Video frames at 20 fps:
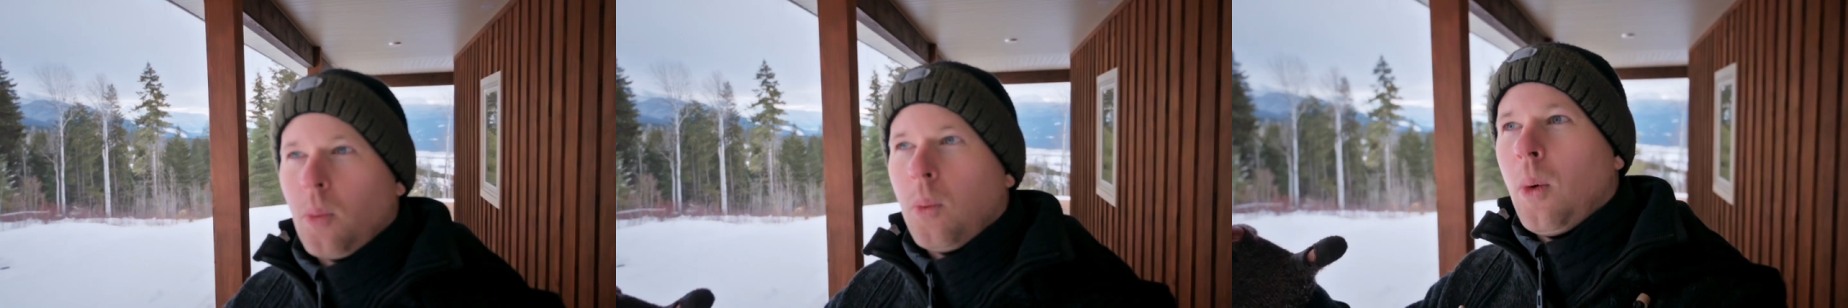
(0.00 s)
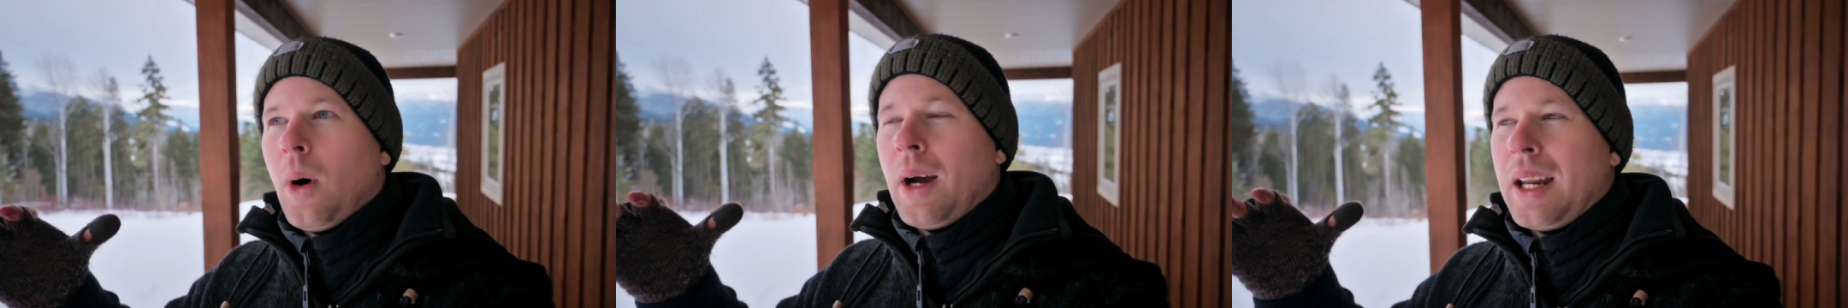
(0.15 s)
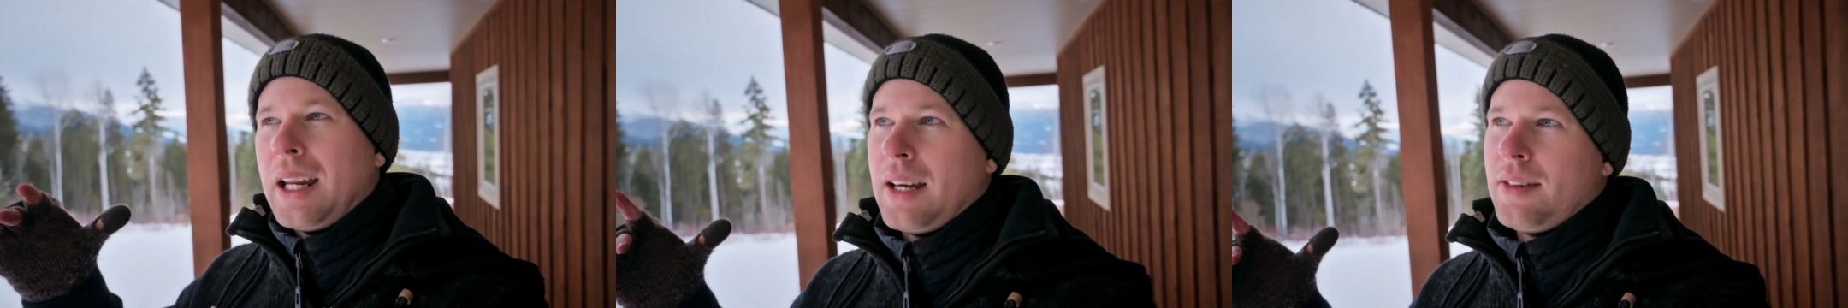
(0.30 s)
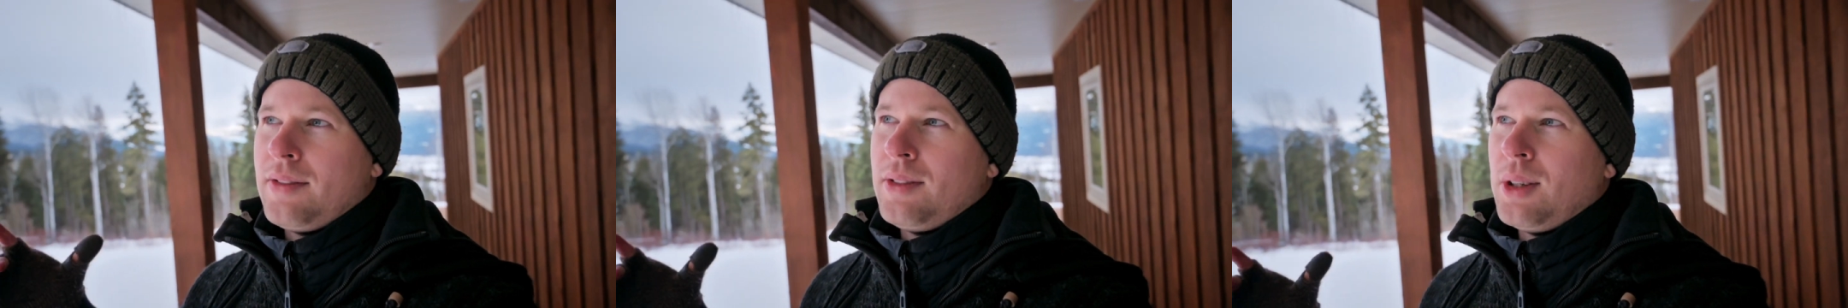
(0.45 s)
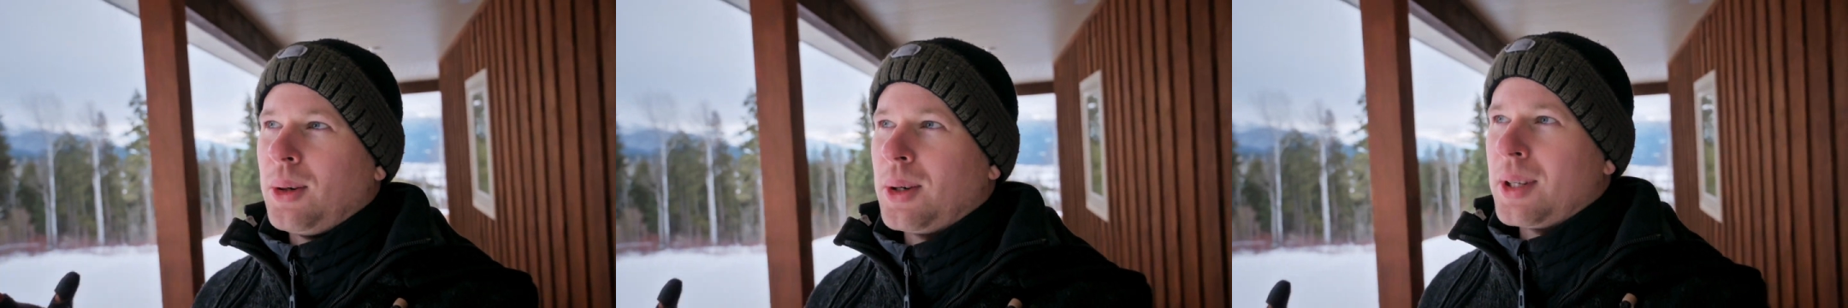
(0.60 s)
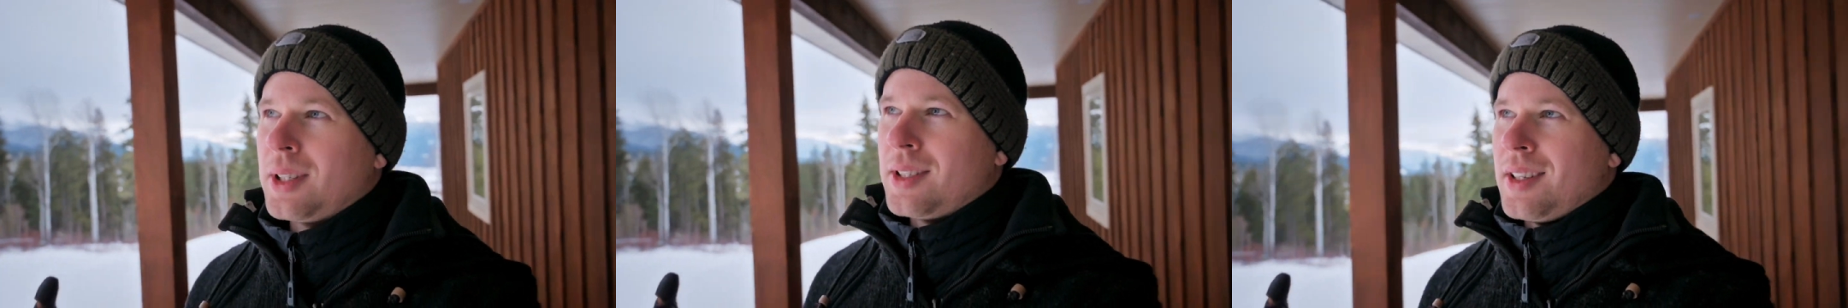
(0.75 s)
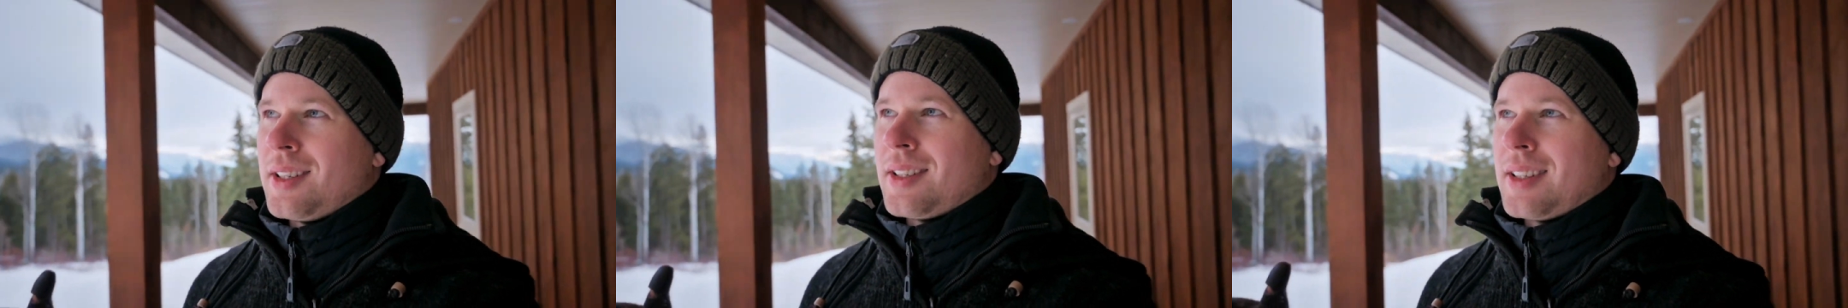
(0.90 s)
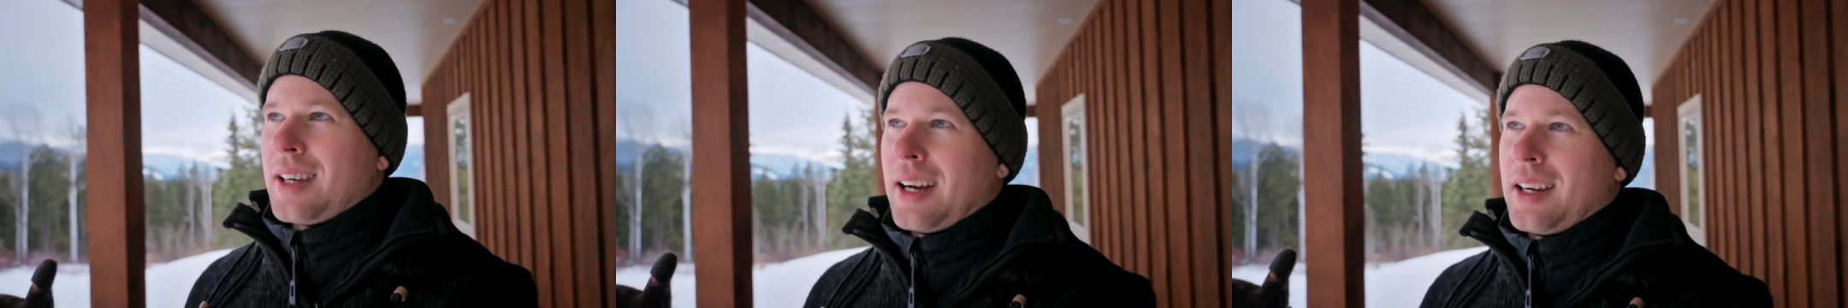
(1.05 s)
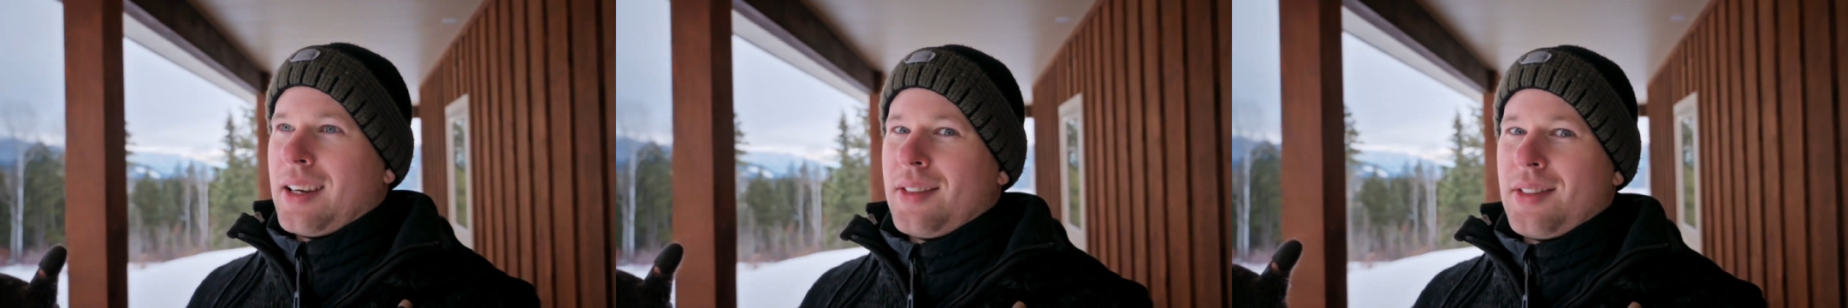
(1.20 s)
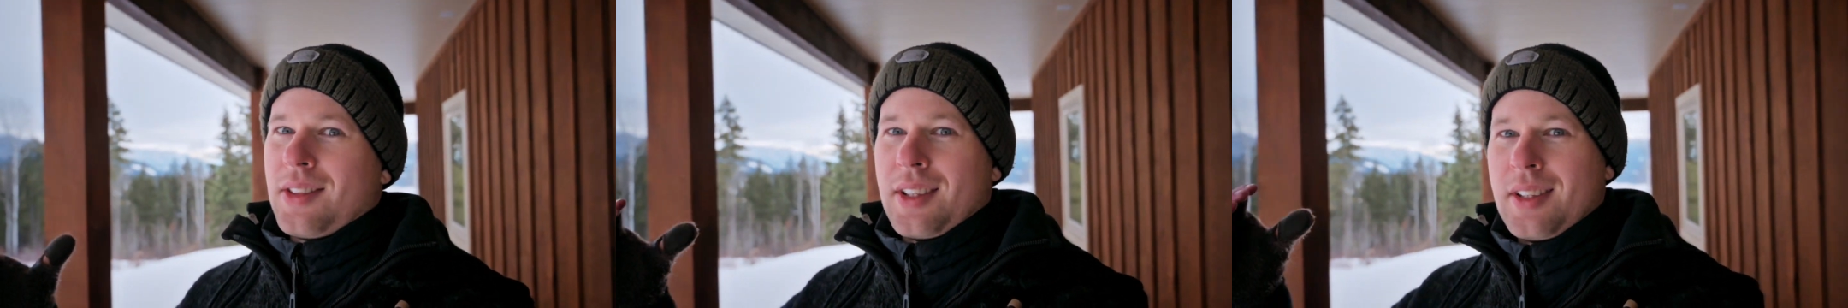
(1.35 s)
what I've noticed is
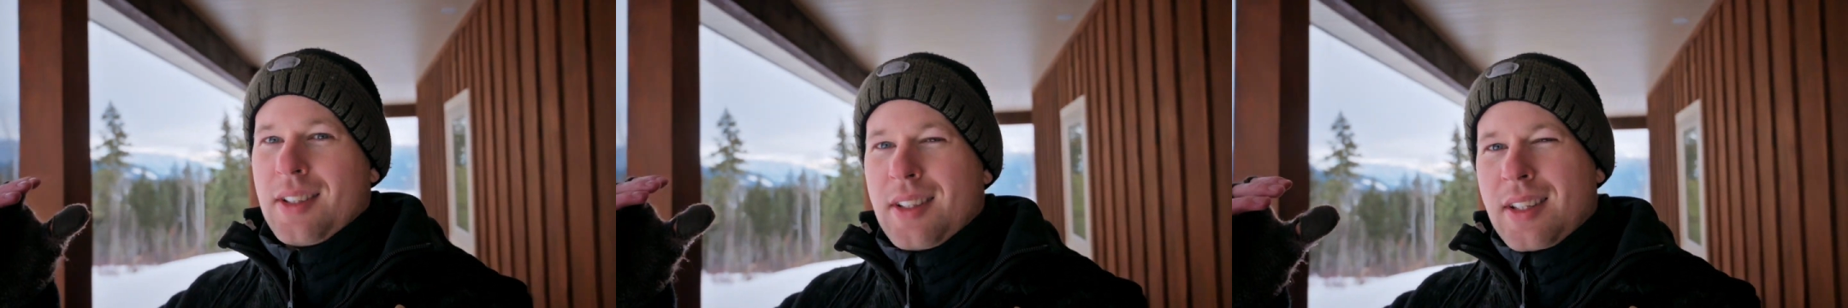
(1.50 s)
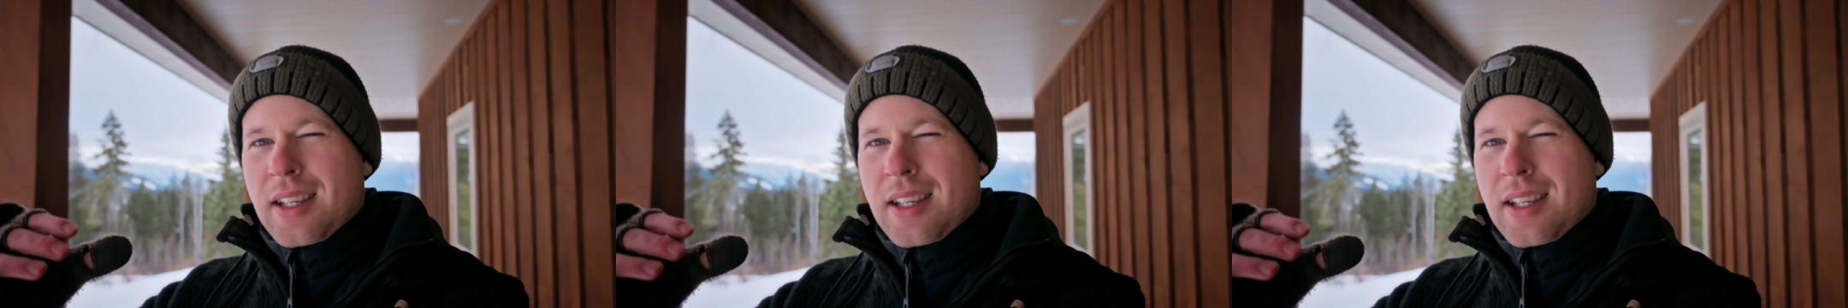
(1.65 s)
kind of the